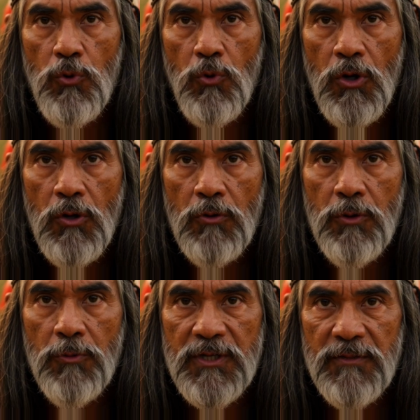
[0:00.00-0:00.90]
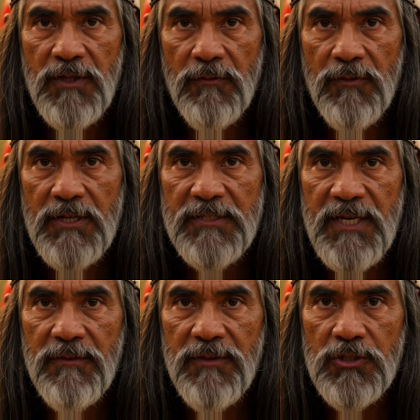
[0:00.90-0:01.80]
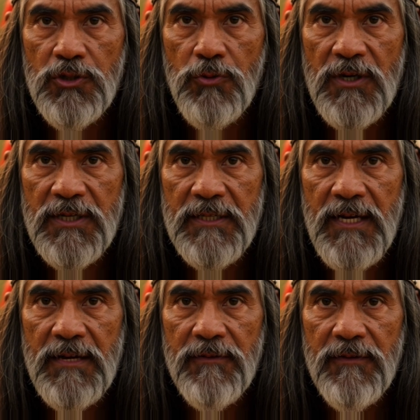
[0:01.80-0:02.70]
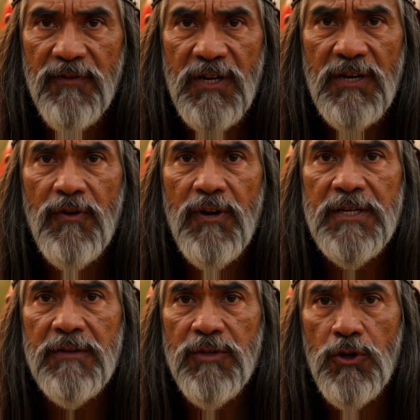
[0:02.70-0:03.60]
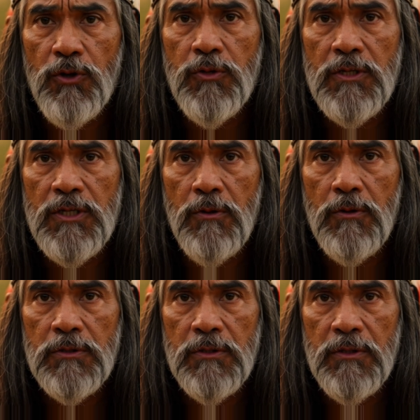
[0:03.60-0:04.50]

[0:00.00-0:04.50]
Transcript: real raise from fast animation to 1 days, 3-year gap to 126.